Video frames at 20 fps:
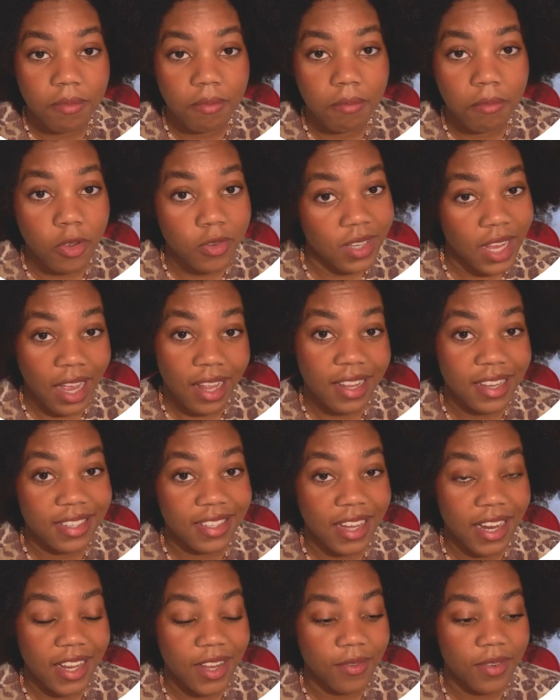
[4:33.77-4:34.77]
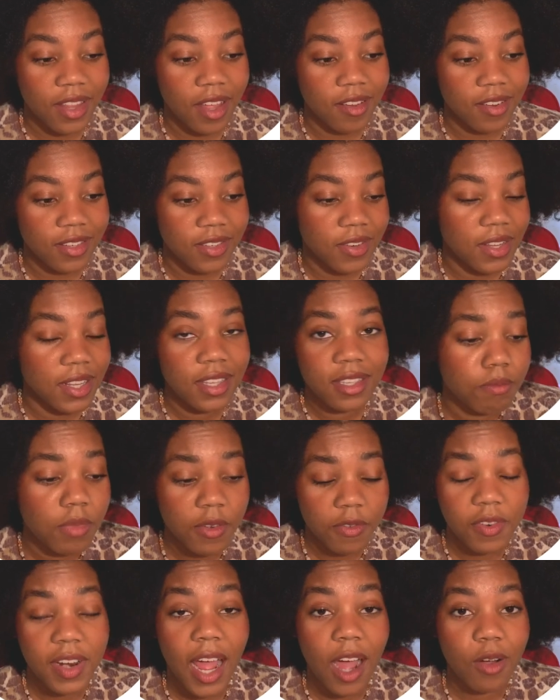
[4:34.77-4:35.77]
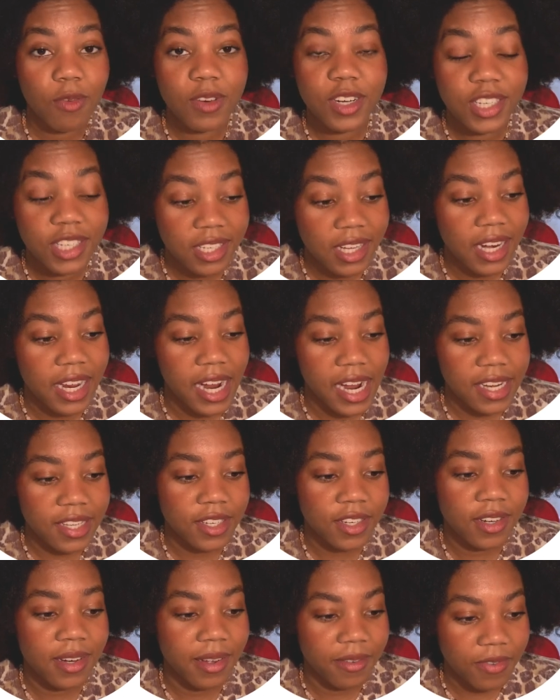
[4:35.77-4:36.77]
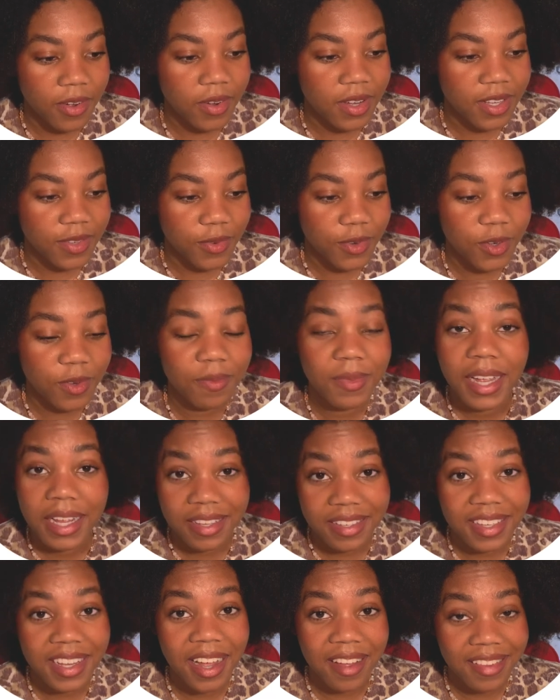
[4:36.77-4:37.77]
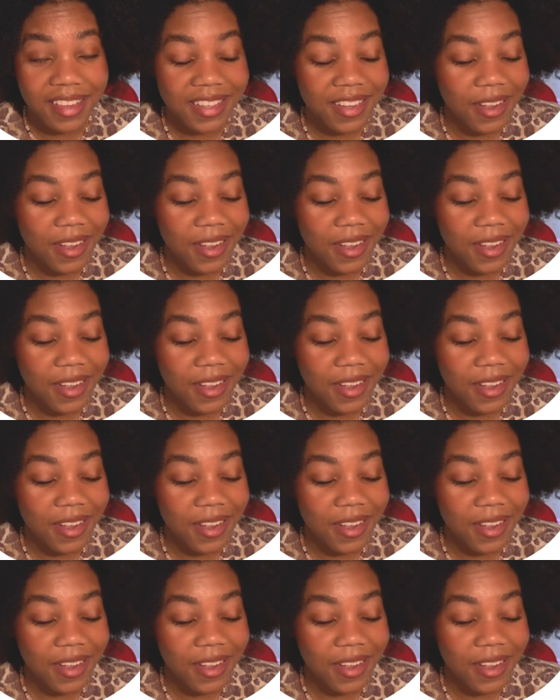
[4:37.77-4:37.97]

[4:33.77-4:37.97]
most likely study with other students. But for now, we're just gonna enter a focus room and see how this